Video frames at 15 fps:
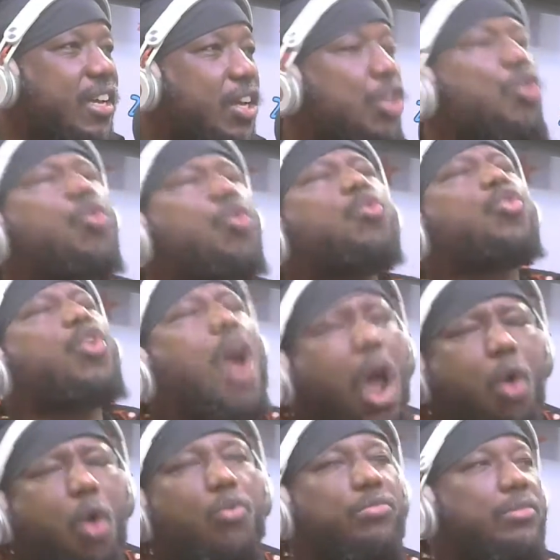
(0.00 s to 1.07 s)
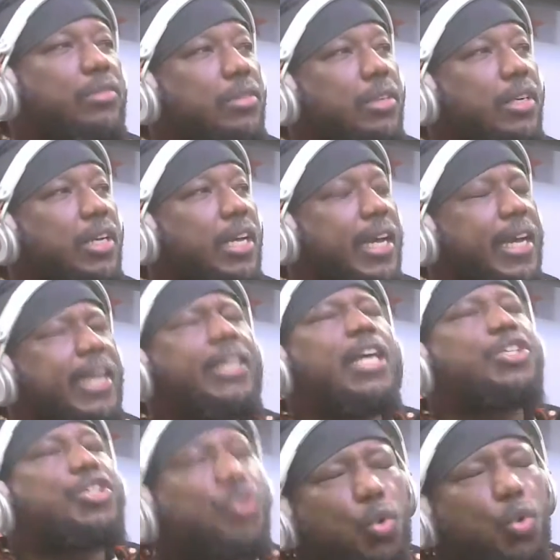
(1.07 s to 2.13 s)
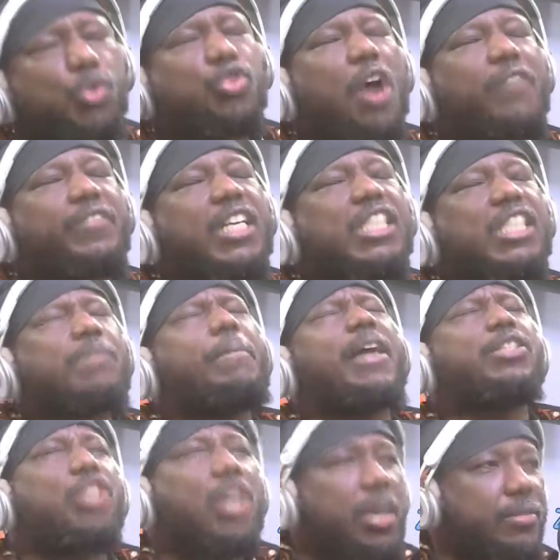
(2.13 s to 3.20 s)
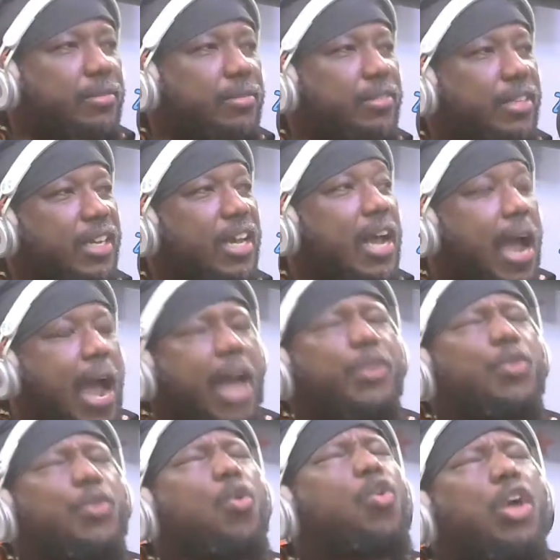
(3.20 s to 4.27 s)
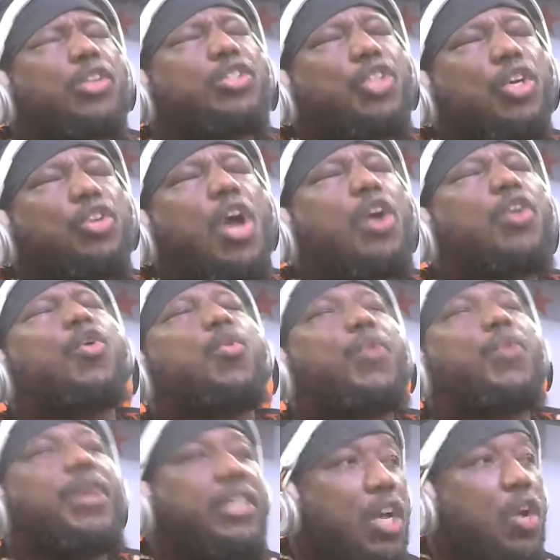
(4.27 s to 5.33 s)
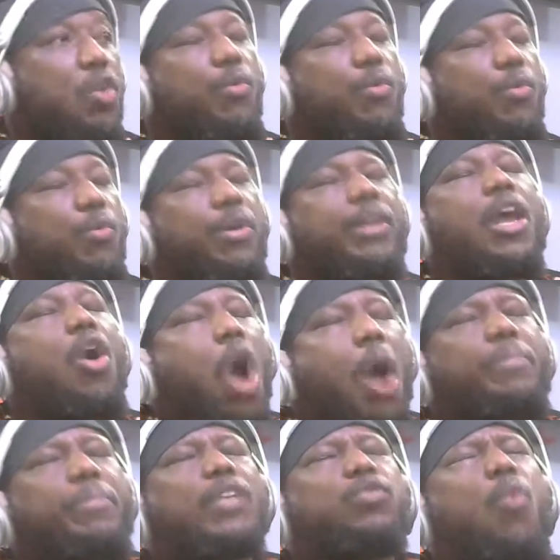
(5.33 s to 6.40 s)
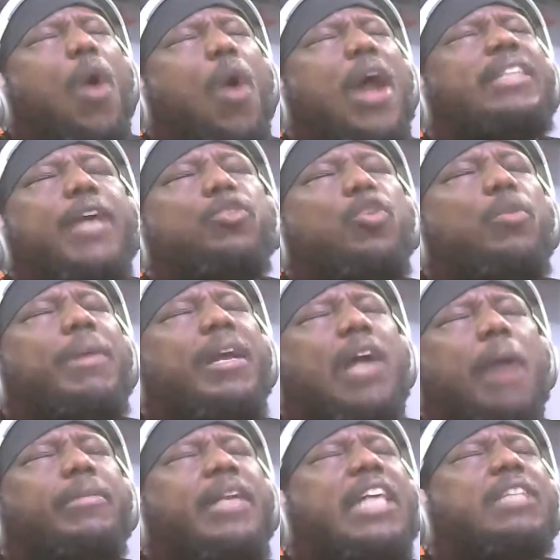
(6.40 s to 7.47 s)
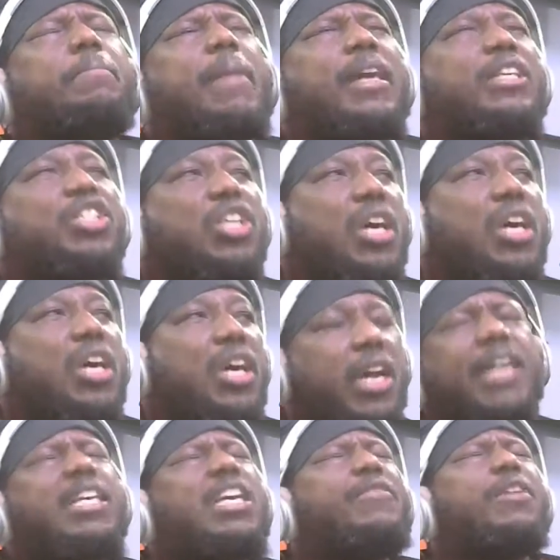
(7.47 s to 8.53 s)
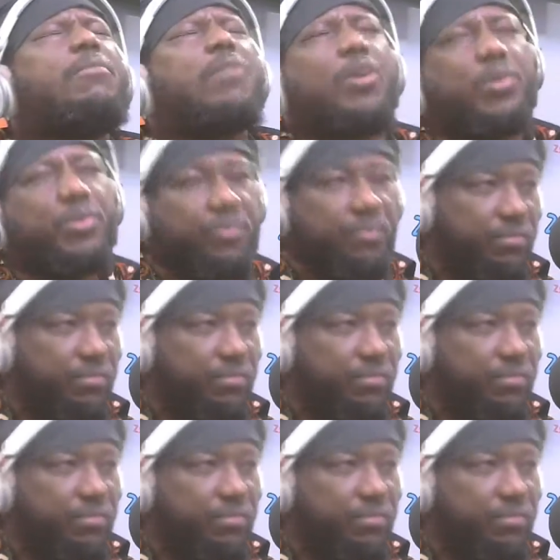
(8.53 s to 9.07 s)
you grow in the shoes of this mentor and you continue growing with the hope that one day you'll become that mentor and even more.